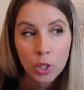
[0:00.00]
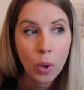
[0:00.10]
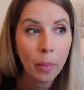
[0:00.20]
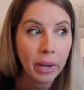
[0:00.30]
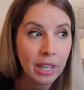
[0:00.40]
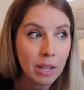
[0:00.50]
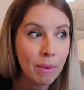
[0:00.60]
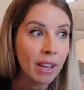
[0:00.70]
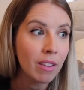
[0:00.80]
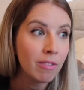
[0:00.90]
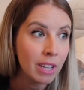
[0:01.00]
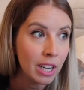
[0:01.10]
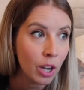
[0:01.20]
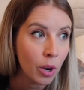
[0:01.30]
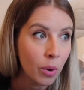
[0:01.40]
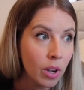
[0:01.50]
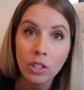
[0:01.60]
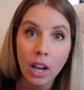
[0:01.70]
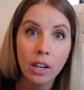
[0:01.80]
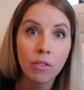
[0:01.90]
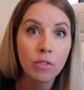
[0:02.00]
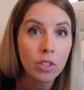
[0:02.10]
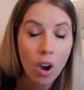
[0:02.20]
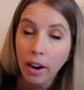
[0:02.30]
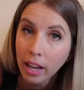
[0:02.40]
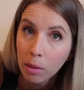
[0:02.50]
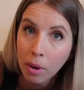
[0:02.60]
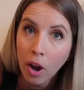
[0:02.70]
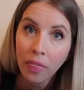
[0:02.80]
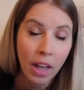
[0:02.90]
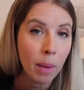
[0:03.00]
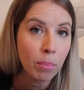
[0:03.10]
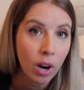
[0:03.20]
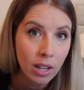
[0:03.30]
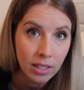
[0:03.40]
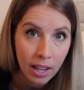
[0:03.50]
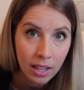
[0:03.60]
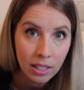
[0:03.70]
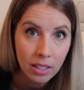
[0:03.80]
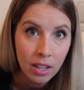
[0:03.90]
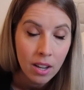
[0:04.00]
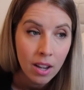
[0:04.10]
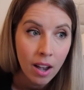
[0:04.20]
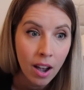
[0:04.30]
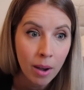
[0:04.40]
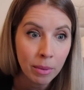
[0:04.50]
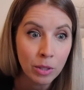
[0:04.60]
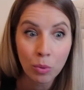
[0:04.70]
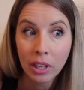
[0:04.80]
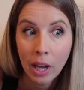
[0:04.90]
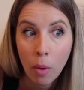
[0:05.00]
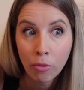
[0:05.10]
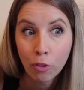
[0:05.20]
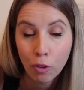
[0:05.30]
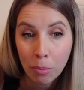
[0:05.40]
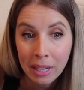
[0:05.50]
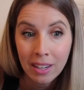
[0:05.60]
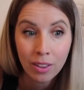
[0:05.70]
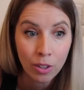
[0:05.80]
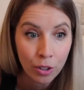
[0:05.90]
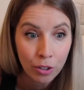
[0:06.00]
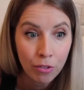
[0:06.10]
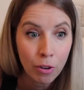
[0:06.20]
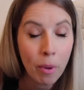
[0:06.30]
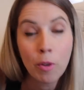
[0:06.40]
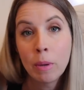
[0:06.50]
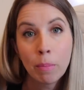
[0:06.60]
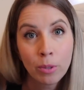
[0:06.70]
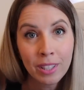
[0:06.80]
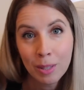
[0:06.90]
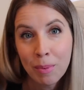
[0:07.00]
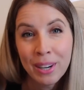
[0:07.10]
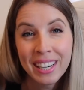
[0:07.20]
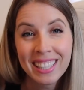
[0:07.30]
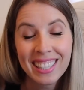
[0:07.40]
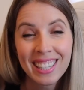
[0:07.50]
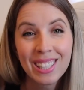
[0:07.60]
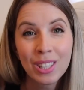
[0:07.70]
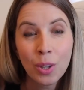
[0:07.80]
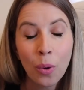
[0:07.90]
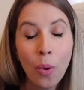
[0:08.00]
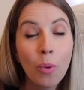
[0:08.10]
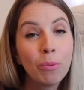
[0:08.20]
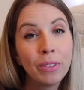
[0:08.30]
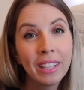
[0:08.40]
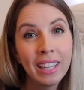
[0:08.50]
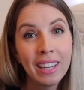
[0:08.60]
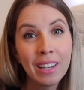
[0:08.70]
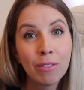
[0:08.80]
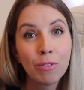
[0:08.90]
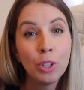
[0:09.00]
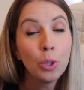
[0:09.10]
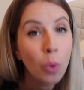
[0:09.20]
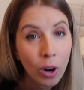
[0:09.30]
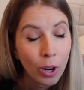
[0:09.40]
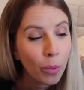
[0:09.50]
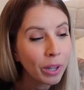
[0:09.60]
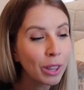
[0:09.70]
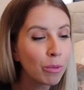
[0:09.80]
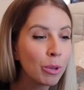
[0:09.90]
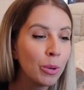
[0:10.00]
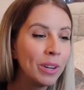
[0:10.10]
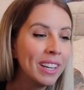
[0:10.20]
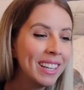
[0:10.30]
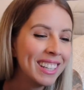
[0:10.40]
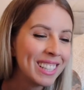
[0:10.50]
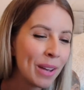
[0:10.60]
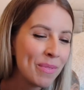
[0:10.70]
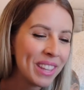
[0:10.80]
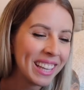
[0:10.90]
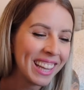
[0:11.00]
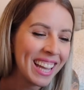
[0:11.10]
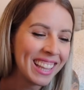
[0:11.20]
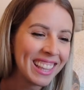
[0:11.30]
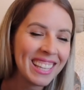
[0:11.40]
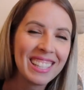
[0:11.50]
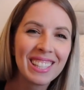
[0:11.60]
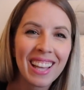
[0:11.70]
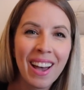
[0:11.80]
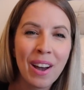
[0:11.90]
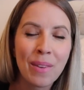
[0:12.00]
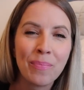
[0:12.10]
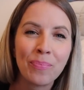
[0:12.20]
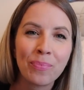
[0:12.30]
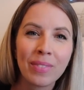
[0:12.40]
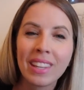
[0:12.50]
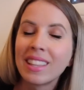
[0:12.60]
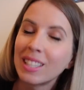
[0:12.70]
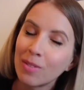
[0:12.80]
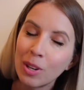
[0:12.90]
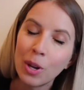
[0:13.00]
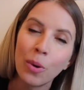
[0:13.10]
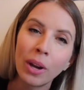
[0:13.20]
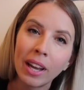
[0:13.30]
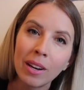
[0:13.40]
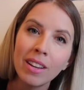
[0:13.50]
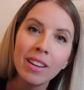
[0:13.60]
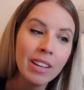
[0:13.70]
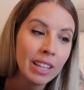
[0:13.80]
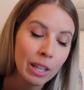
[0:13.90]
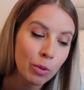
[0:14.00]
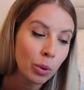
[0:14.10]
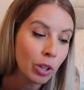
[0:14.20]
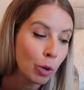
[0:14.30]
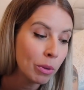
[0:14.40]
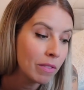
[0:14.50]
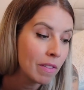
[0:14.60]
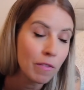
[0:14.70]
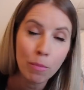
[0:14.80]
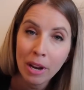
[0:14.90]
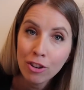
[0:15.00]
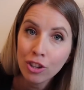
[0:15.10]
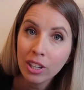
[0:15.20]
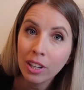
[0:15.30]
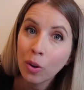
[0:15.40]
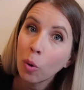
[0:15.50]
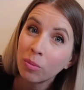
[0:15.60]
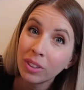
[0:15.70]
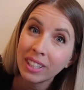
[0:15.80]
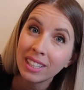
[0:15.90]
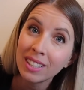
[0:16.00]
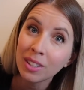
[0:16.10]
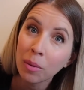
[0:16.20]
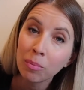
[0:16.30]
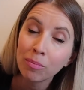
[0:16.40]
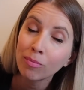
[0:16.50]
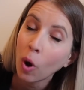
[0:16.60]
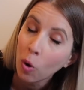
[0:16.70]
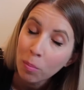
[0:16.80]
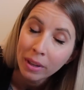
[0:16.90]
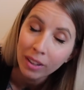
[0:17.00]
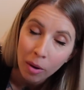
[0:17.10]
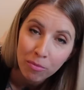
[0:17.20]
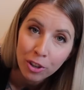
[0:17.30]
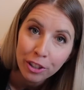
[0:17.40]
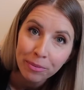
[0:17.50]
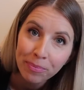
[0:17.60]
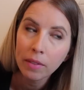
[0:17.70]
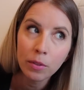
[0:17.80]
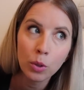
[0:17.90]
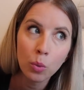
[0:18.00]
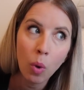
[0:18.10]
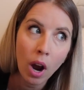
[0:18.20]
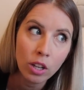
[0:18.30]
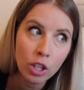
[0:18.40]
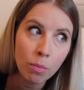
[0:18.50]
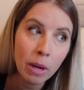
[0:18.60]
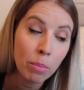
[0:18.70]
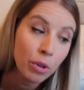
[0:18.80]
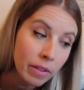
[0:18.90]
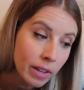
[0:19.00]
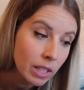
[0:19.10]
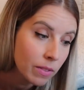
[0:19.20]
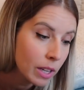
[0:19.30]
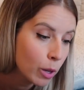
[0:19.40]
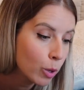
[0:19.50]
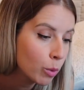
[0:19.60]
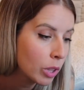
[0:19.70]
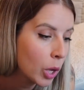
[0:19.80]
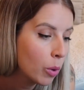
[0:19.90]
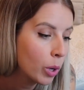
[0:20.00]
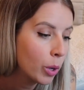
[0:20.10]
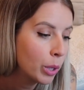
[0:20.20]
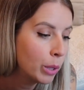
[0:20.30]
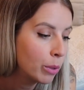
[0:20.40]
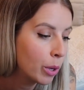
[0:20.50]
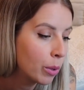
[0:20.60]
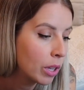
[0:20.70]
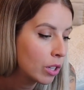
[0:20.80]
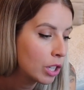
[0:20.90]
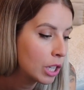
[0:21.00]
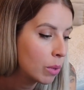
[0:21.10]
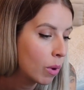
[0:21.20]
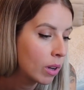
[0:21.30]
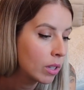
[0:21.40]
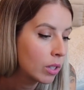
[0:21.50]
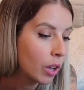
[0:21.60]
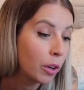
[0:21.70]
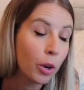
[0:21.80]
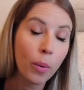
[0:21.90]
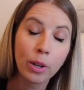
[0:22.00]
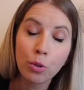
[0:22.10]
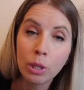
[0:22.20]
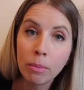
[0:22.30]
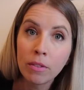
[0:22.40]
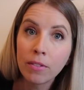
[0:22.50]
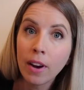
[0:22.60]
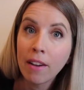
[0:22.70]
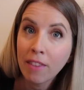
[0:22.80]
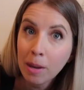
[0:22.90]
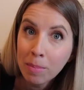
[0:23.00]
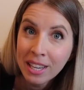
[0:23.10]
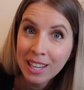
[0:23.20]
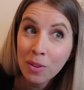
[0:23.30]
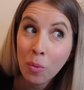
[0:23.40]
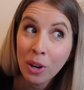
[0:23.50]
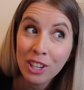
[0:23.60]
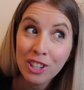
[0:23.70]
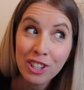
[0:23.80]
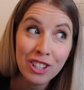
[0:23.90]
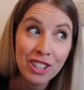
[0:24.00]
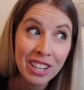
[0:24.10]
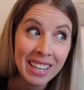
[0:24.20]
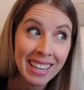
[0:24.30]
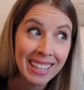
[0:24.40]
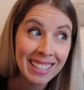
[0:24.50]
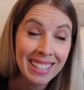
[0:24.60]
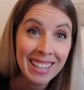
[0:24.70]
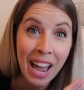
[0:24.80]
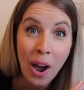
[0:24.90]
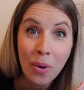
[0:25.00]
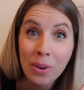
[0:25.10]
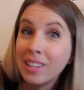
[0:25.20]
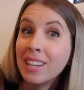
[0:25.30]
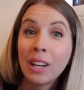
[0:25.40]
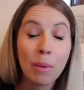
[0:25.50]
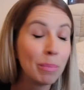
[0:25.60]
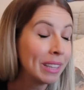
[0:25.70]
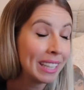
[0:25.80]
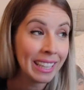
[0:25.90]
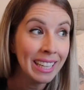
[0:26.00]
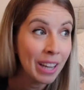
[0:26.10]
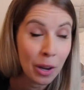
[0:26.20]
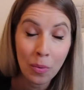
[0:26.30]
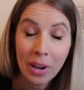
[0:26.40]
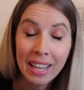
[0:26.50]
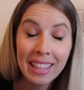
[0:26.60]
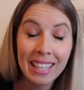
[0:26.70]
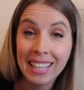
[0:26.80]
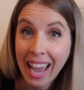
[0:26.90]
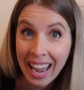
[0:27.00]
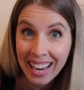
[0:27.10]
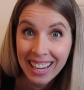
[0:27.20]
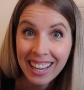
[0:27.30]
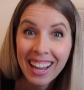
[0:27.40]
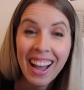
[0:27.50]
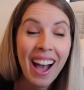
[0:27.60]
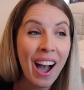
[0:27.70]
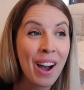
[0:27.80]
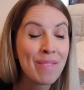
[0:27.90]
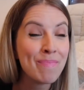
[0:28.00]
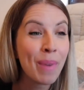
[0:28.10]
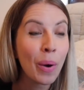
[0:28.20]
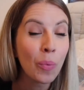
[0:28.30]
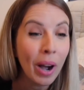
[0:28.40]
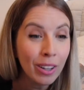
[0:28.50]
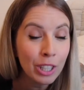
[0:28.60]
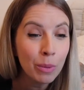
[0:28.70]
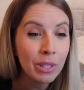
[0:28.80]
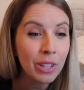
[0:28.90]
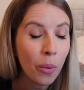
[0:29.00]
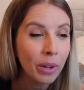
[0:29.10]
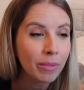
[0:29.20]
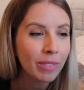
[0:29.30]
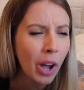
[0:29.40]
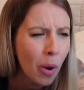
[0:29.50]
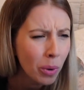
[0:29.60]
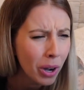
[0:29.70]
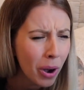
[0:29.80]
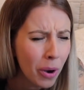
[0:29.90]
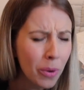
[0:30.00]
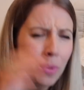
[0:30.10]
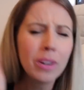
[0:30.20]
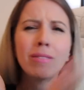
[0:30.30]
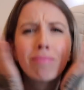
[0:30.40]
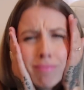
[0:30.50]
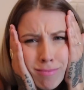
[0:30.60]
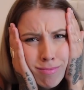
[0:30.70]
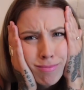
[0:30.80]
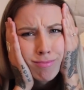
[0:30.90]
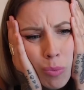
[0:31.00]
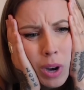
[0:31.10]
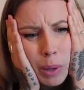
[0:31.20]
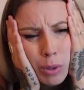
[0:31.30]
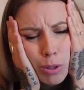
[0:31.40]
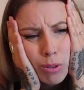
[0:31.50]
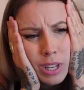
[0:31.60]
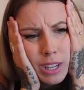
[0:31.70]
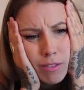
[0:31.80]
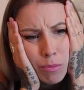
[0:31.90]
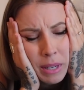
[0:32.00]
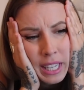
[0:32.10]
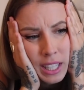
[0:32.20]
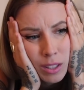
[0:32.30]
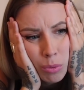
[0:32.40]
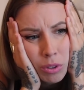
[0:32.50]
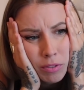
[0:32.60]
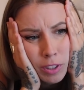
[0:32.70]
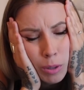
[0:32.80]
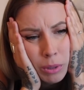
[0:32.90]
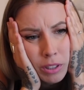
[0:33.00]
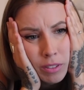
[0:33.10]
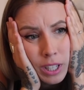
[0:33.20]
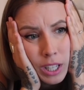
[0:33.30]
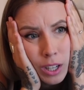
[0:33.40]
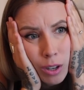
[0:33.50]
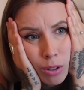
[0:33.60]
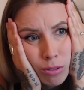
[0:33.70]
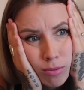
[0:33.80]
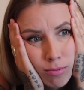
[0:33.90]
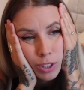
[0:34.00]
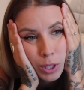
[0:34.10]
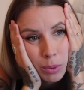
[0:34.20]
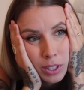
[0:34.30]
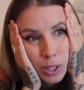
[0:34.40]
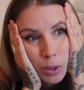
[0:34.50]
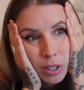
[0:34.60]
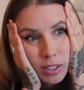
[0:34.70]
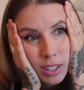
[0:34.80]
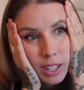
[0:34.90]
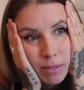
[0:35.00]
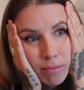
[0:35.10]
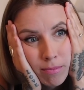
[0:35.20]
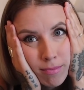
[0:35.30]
So I wanted to make a video just kind of talking about that process. It's really helpful for me to learn from other people's experiences. So hopefully if you are going through something like this, this video can give you a little bit of information and hopefully some hope and comfort. If you watched my previous videos with Coco, you know that she was undergoing treatment for FIP, which she is now completely done with, yay. But while she was going, Coco, why would you leave me? We're filming a video. She wants to go outside.